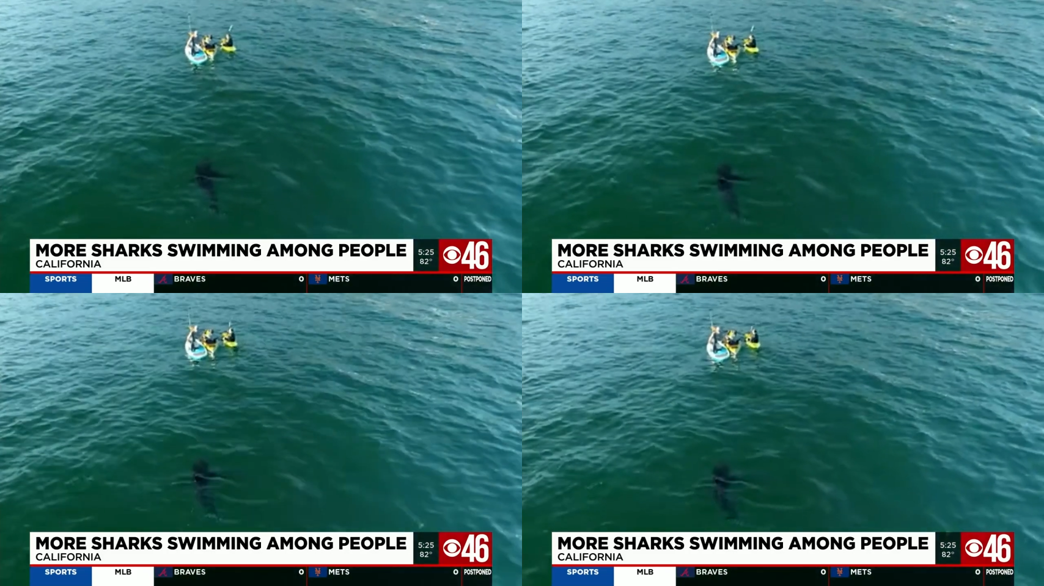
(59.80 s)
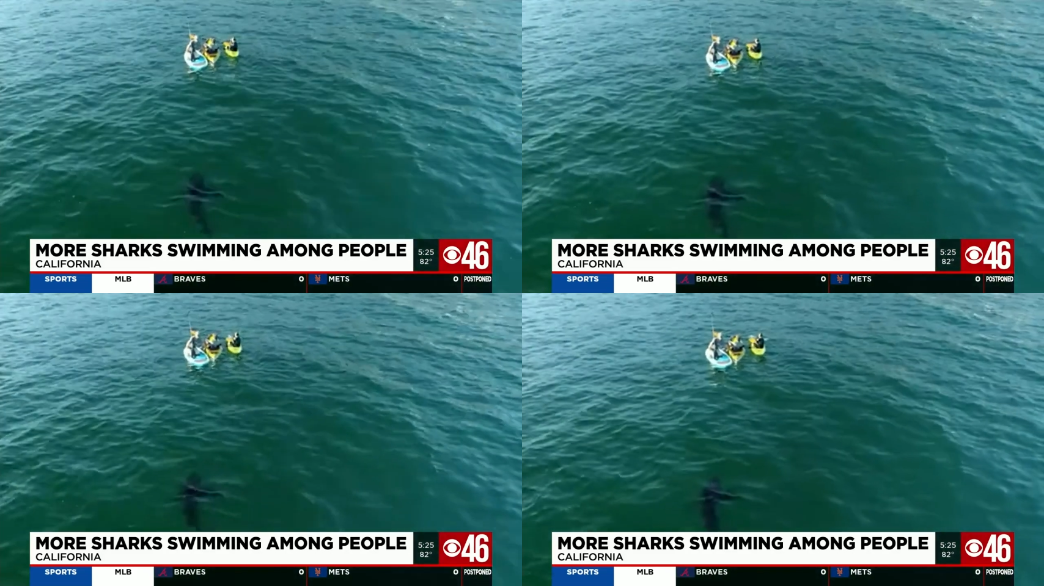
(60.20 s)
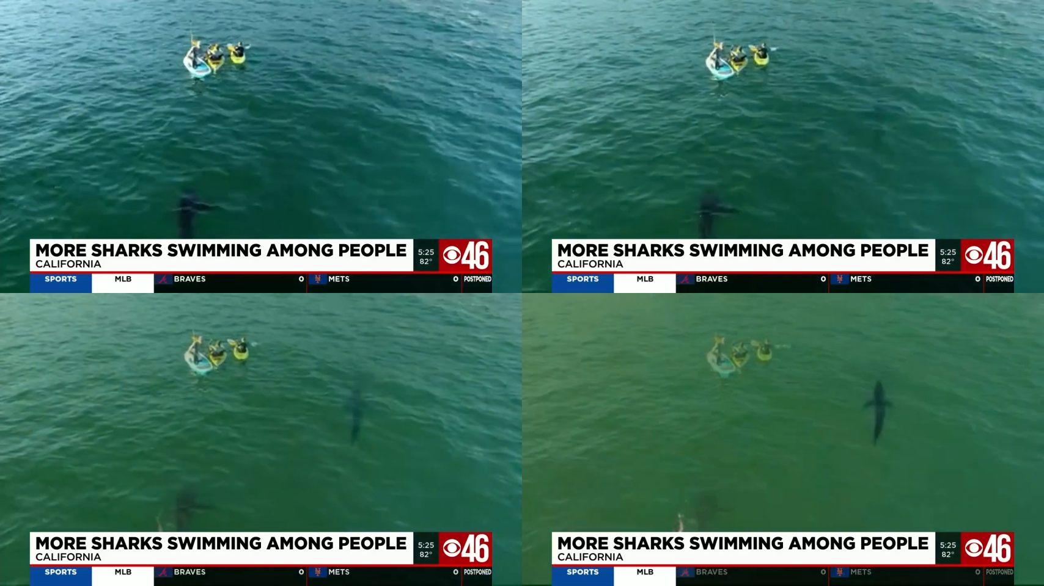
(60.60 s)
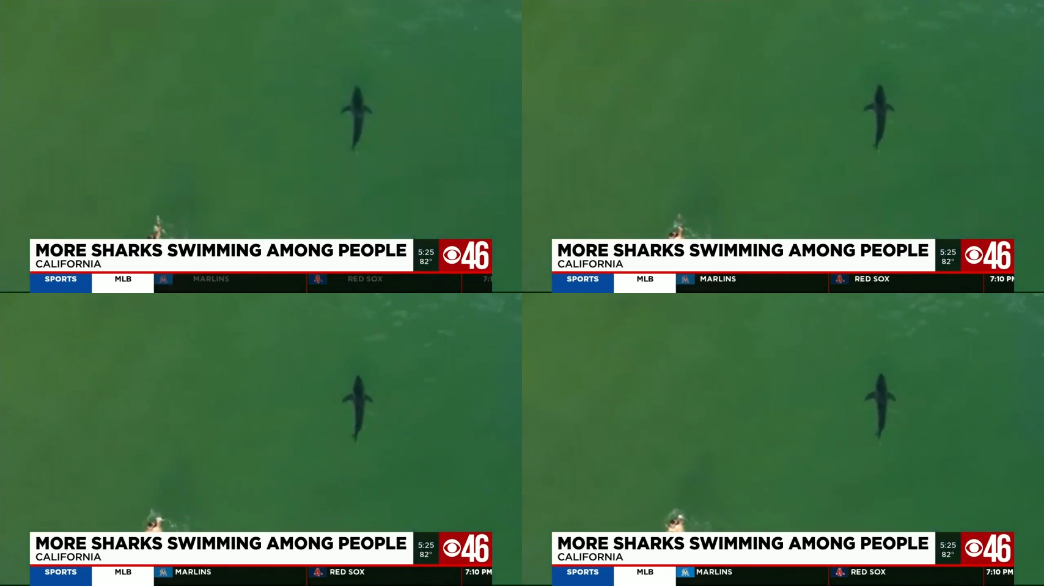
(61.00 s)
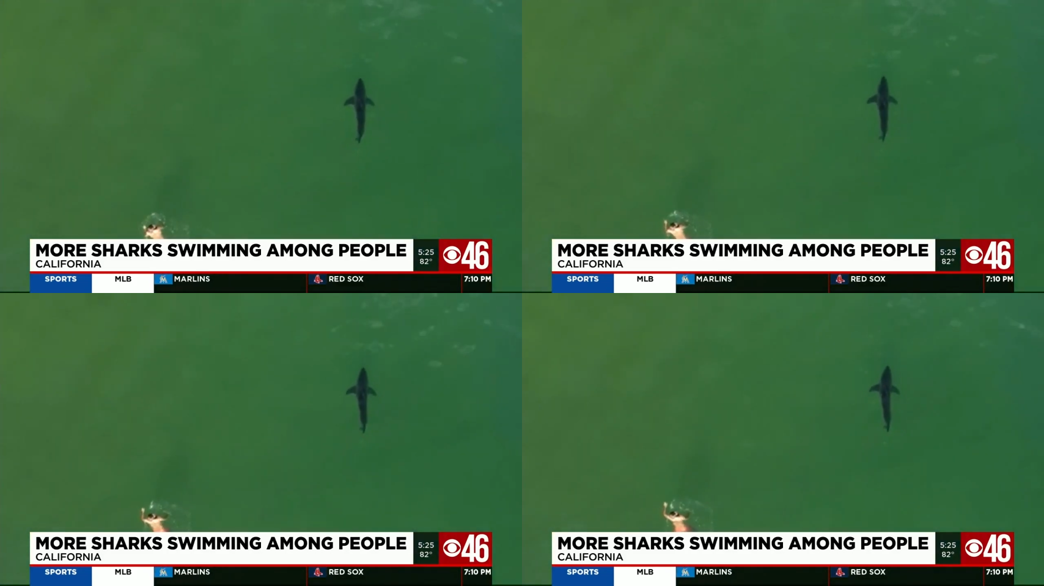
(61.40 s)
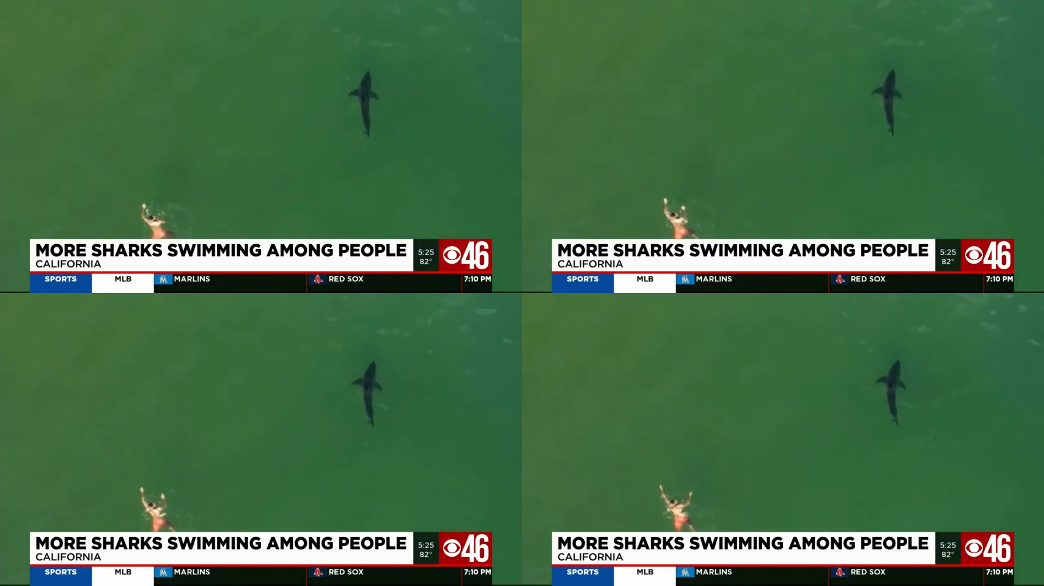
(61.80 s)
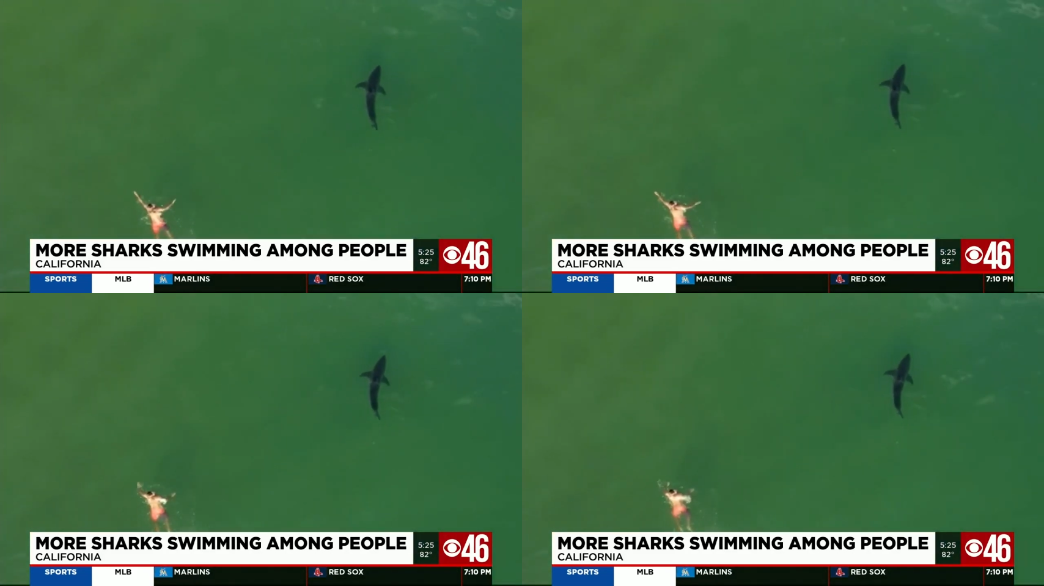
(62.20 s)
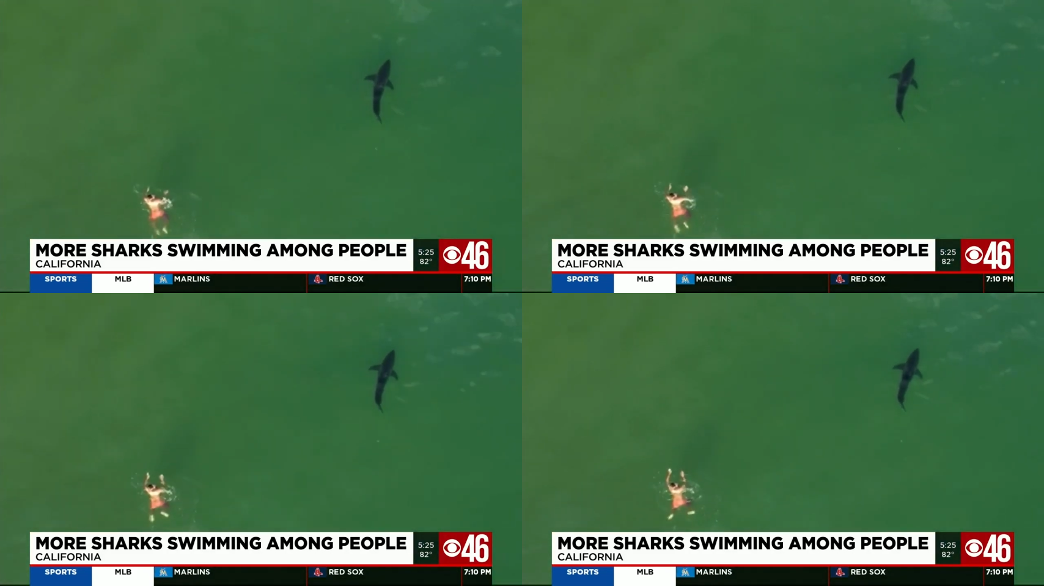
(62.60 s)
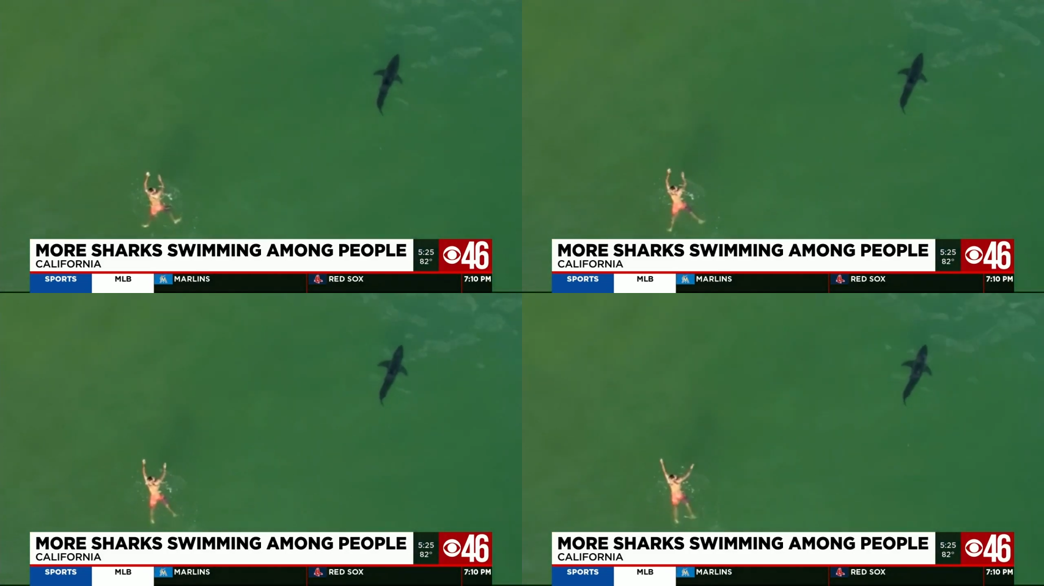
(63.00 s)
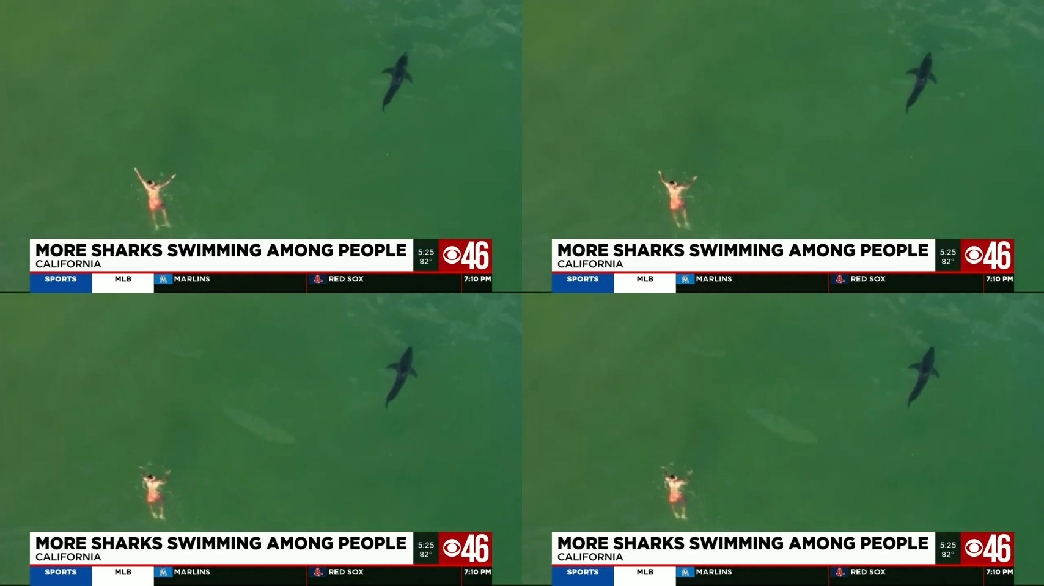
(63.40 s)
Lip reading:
[unreadable: no face in view]